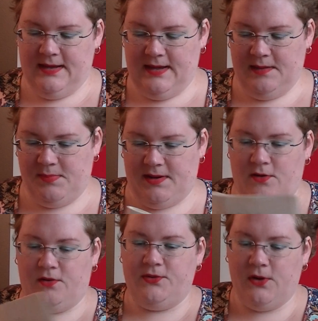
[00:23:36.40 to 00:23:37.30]
a pair
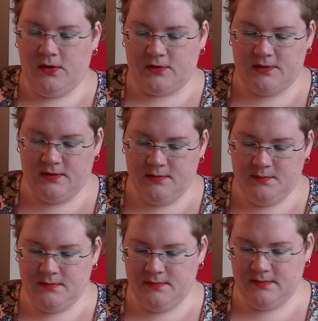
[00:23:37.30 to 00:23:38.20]
of socks,
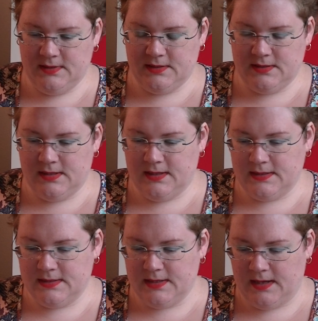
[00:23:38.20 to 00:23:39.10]
because like
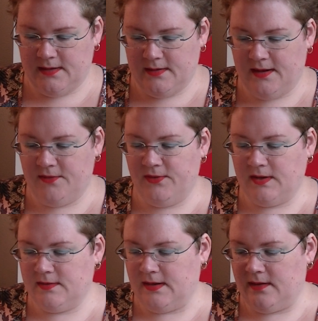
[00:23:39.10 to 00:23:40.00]
I said, I
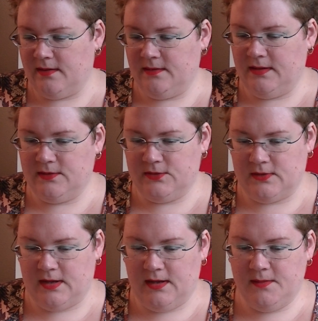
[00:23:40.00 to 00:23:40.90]
fixed that
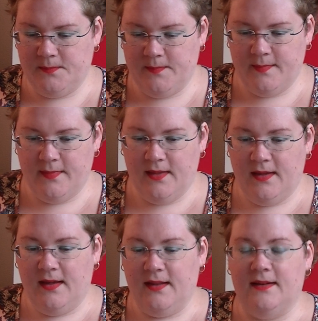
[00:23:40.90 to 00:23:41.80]
yesterday,
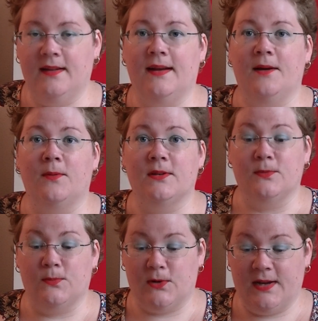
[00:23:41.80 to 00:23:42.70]
that I
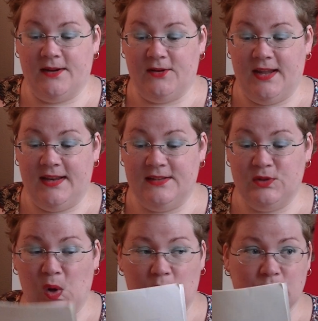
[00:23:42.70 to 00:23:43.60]
wasn't working on any
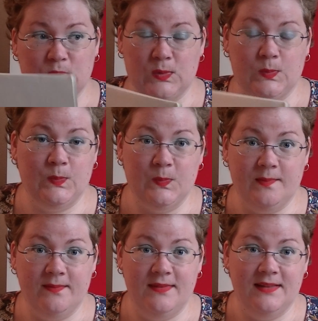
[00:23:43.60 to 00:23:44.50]
socks.
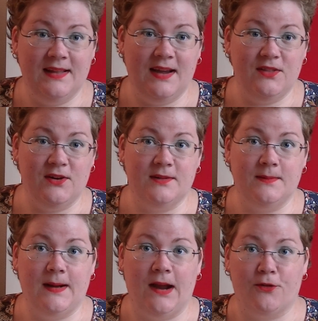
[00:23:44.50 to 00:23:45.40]
I thought
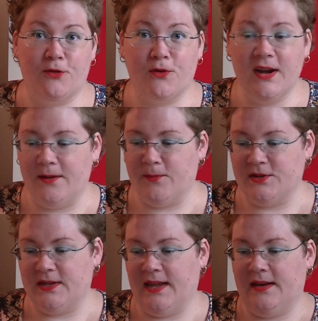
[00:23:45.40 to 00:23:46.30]
I really want
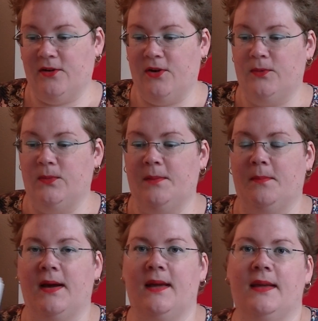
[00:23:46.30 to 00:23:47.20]
to get on with
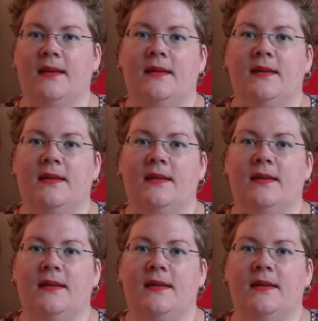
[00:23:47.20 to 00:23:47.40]
my